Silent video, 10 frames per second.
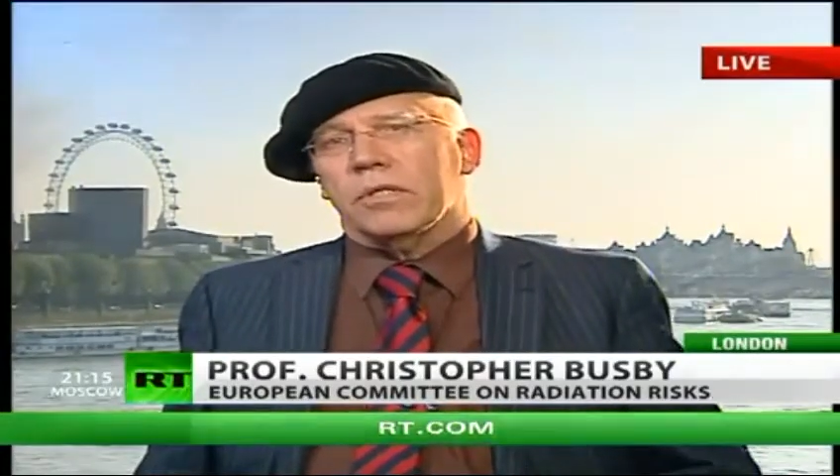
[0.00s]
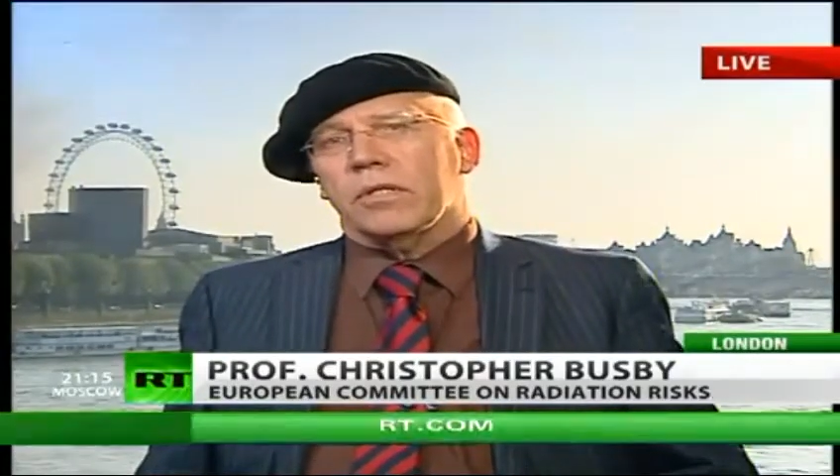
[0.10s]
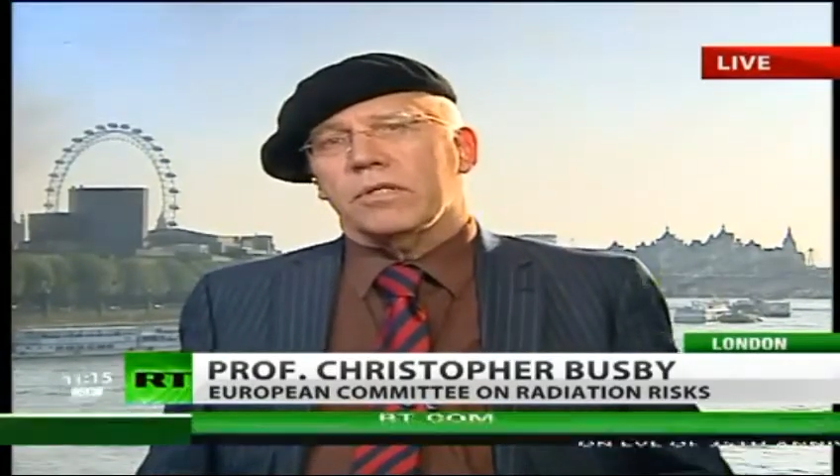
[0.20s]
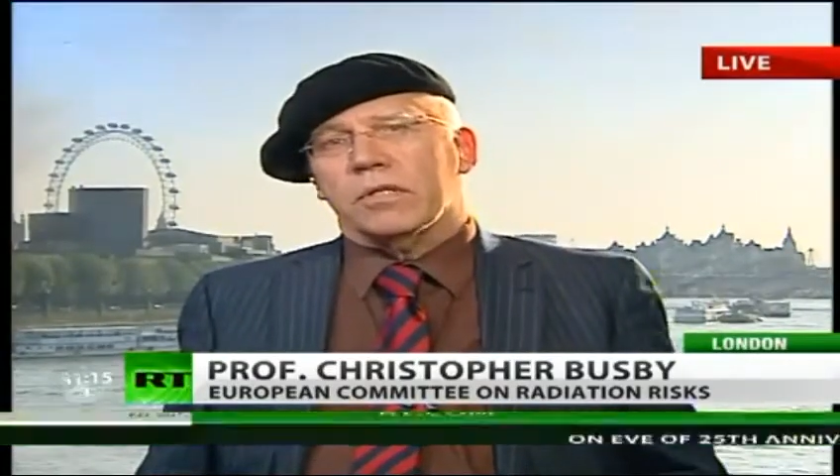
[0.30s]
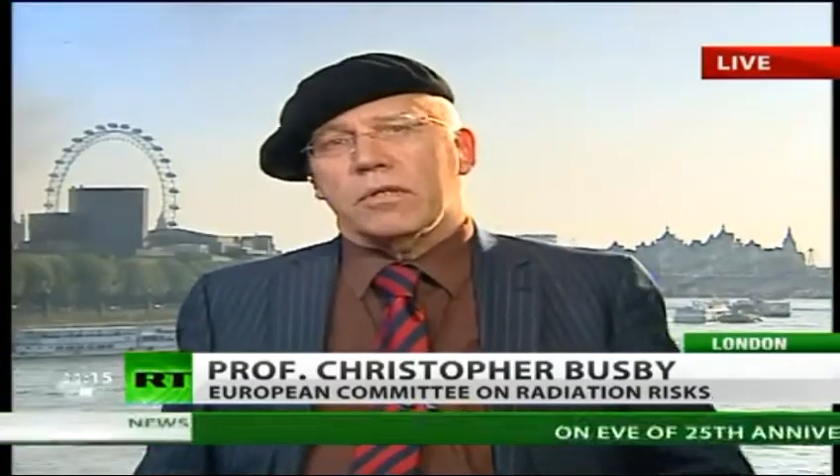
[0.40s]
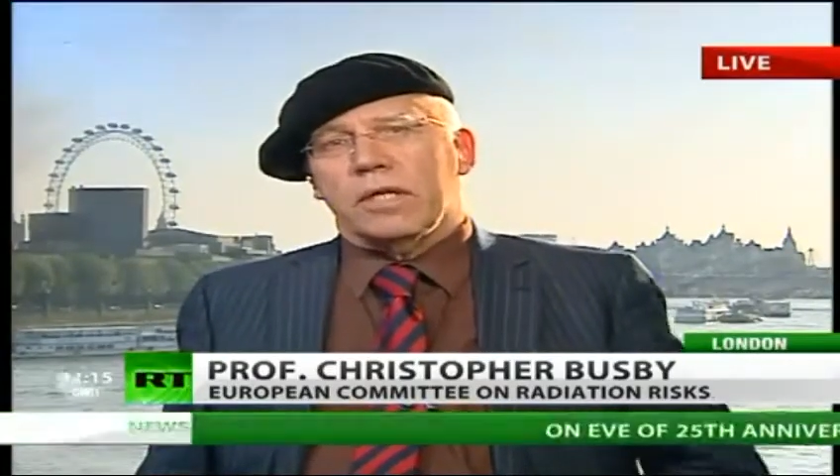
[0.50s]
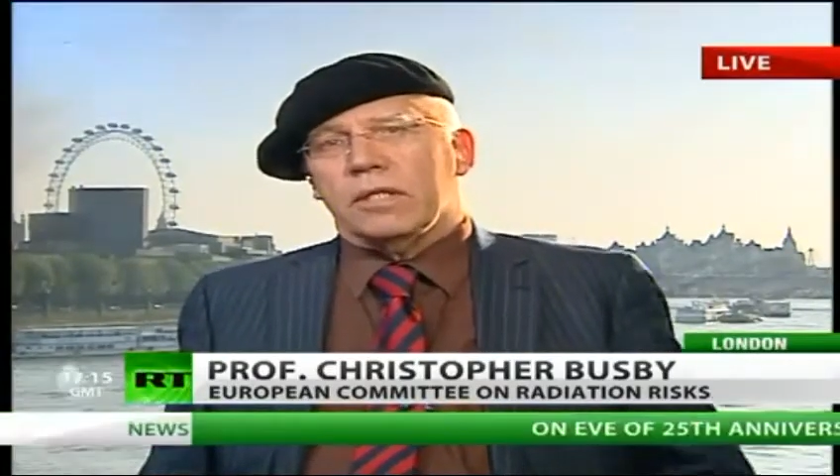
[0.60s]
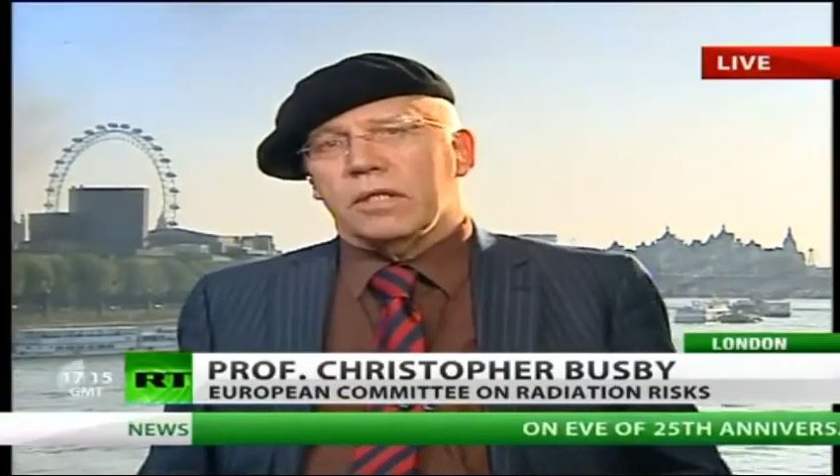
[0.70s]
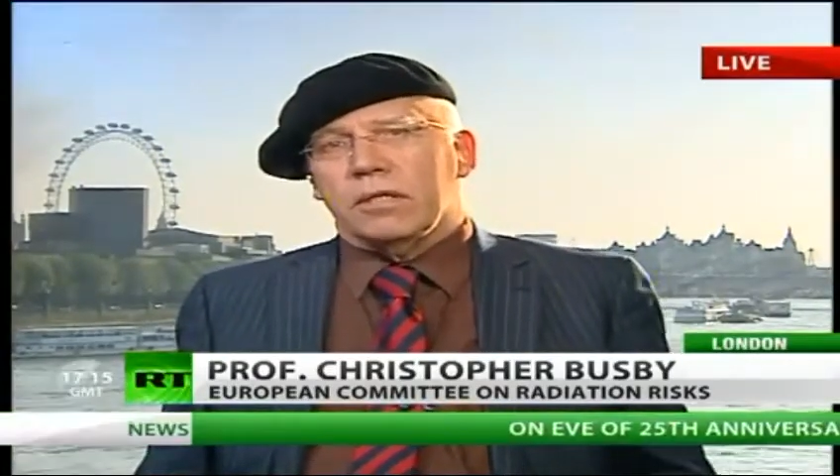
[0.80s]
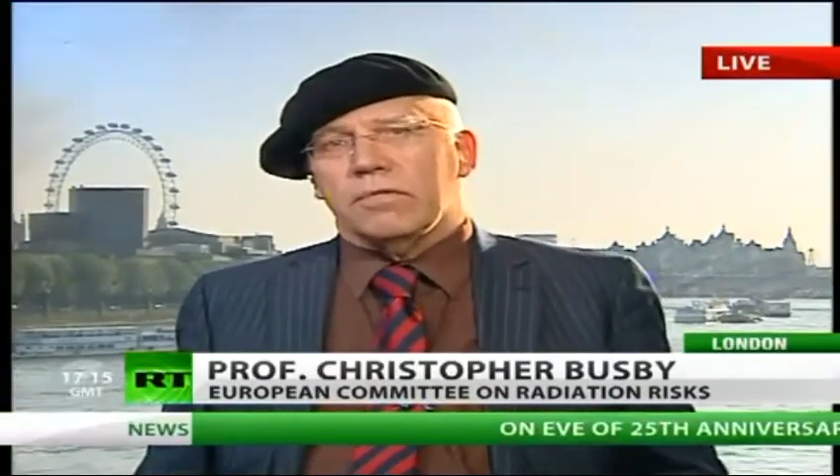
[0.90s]
So there's a
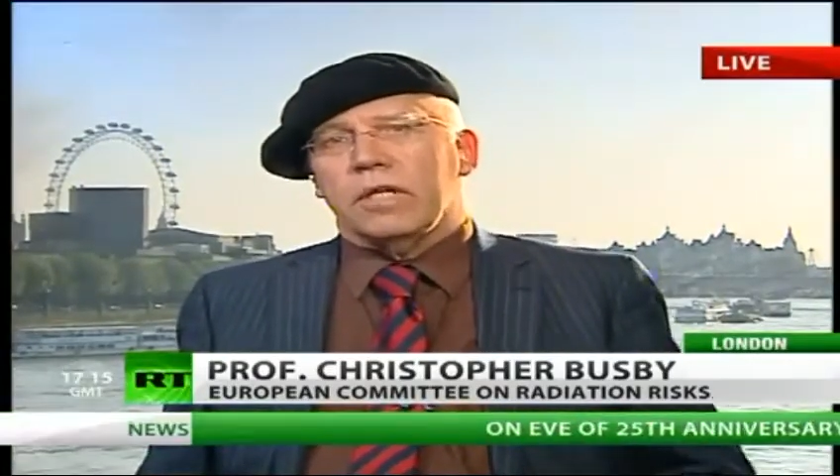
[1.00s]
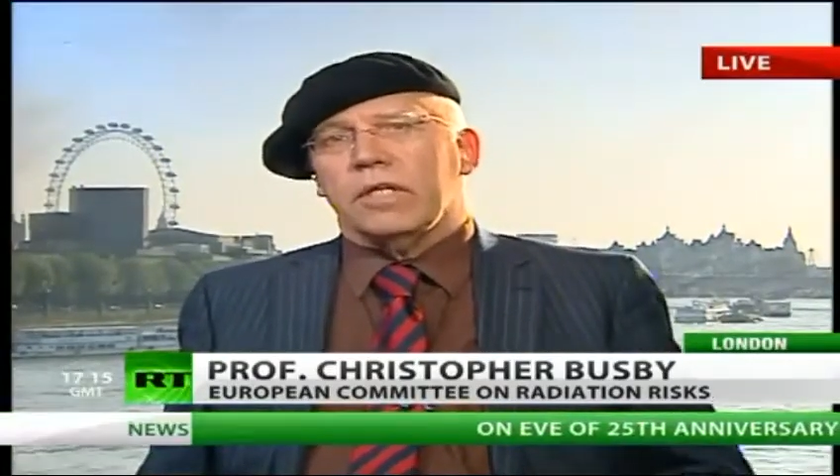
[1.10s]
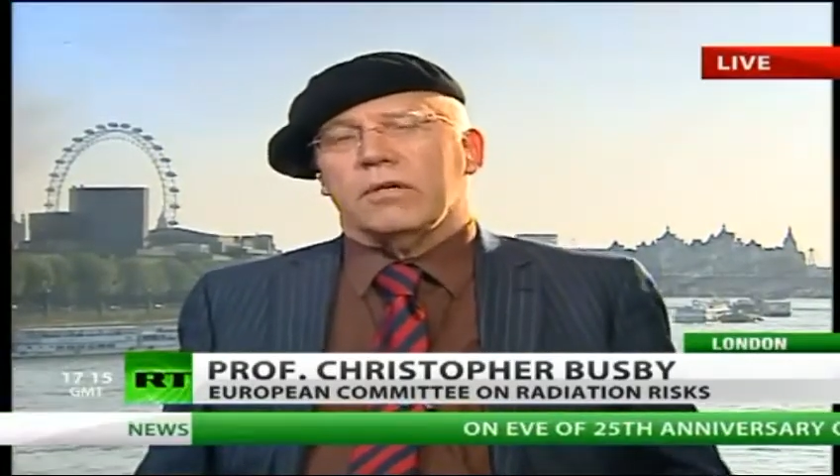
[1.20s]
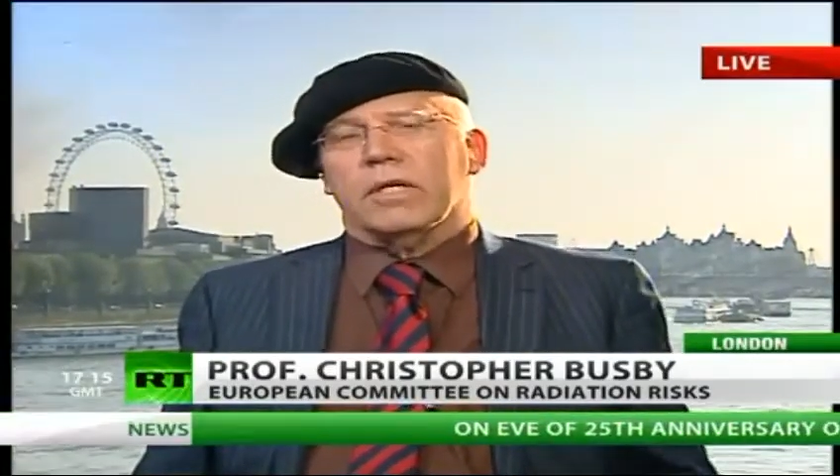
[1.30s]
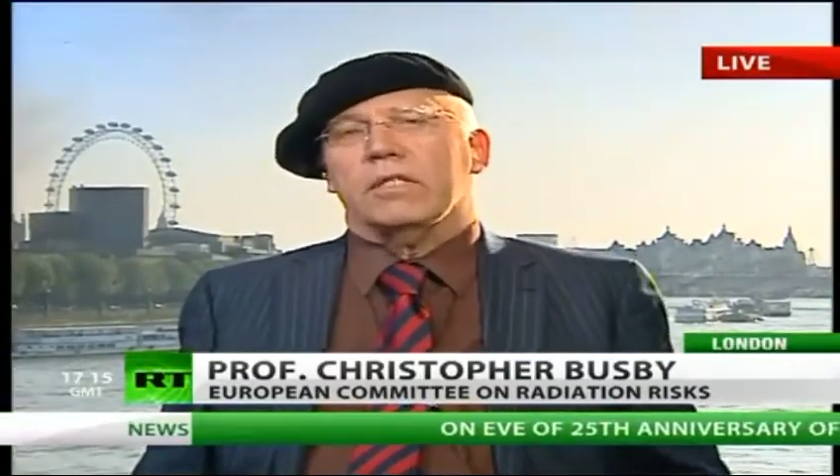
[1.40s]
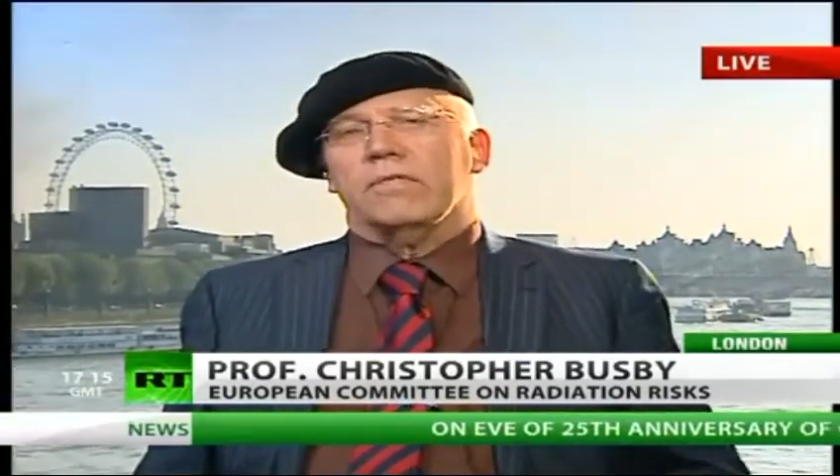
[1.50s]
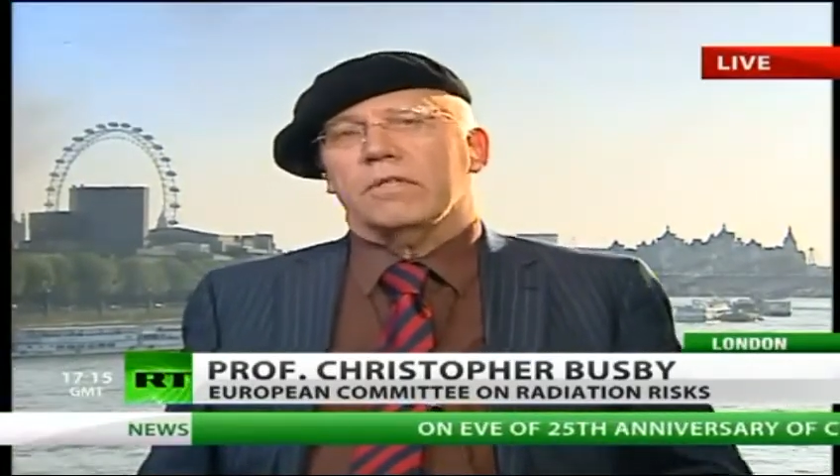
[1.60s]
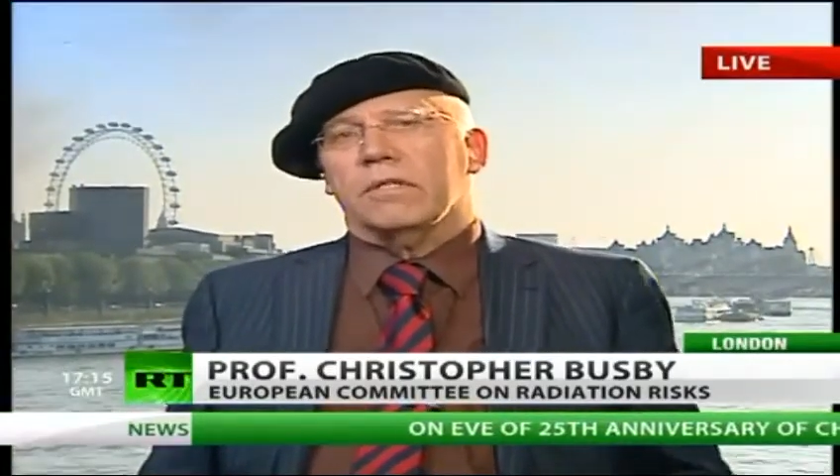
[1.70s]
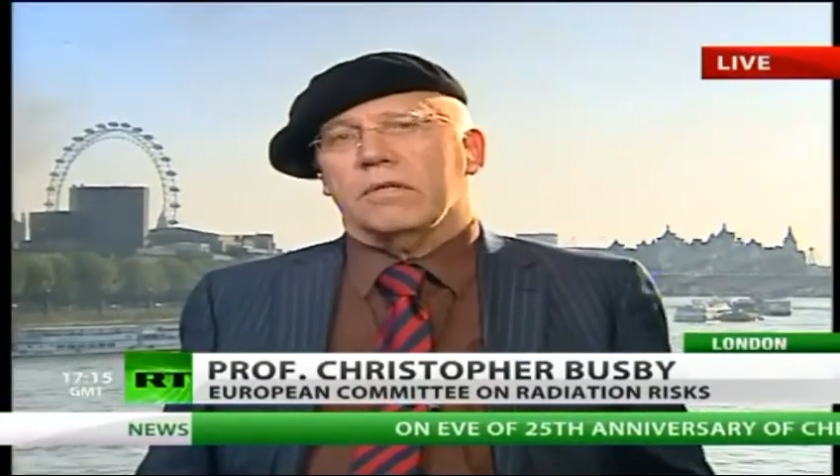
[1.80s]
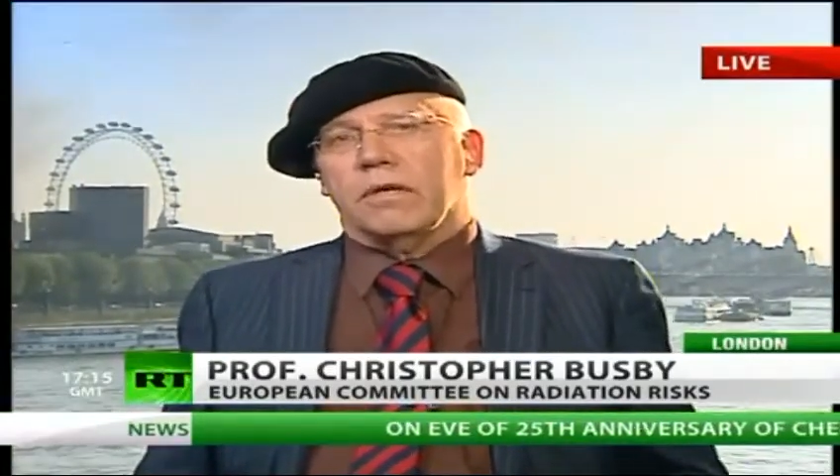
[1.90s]
great deal of
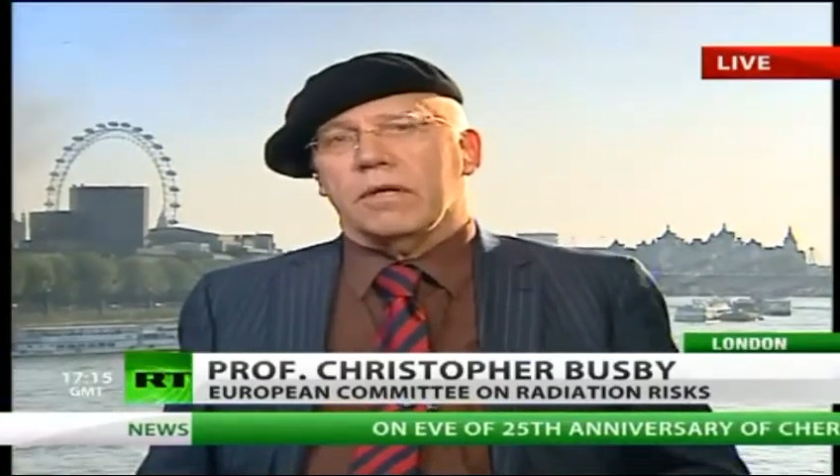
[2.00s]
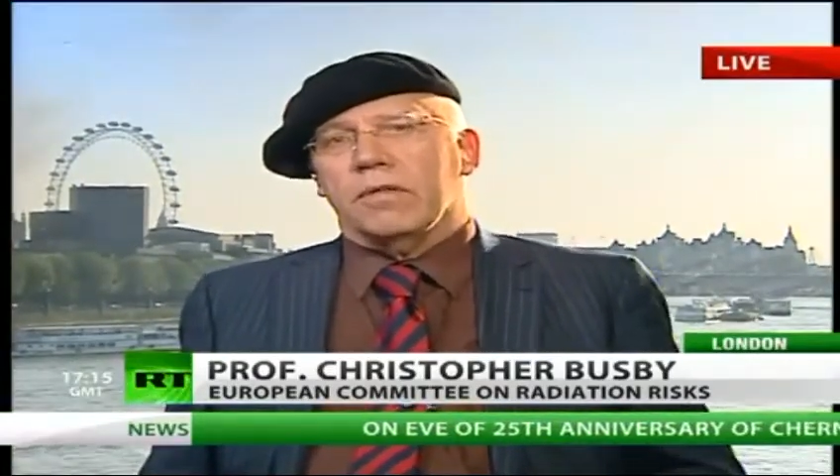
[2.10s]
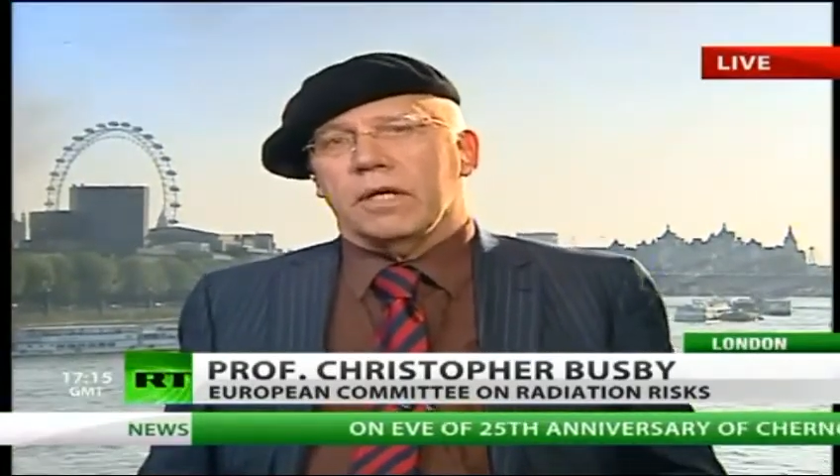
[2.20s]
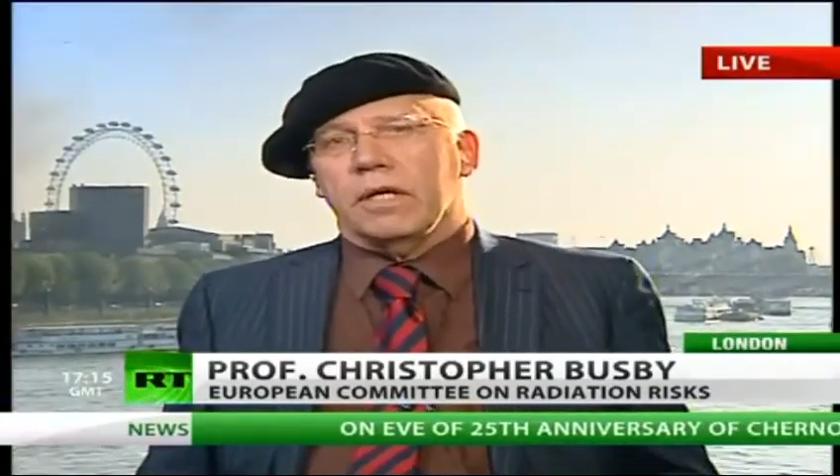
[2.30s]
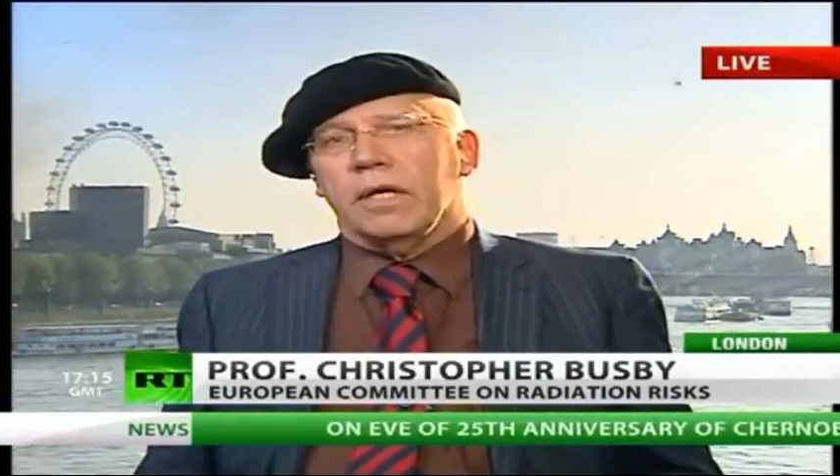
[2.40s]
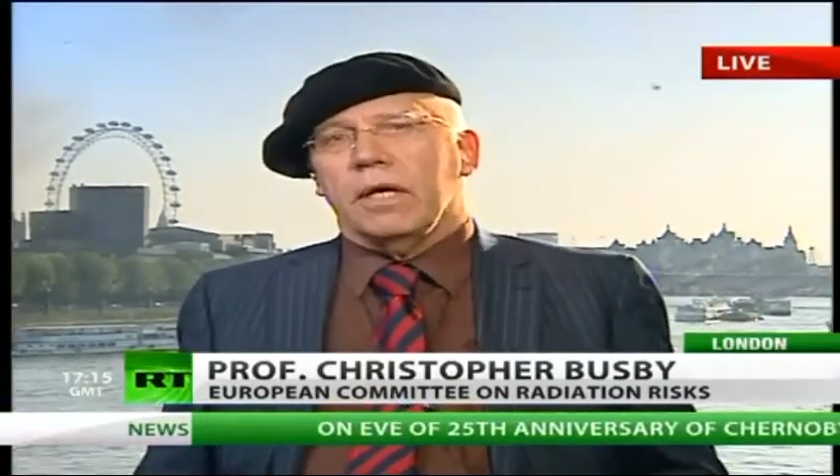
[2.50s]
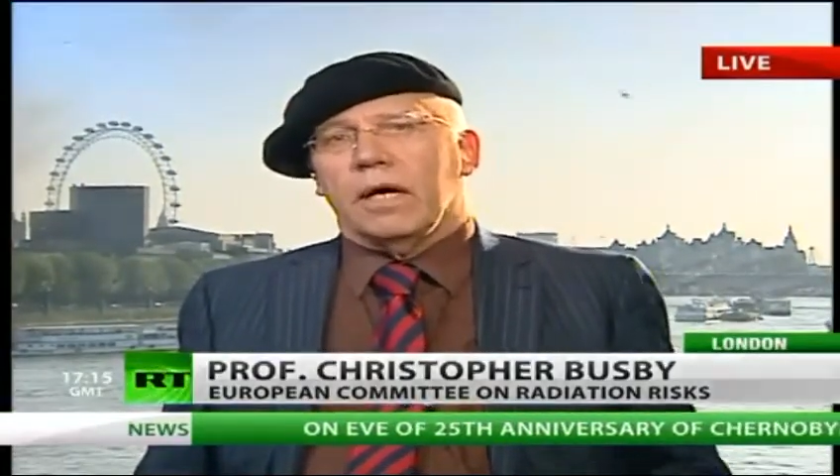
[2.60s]
radioactivity around there,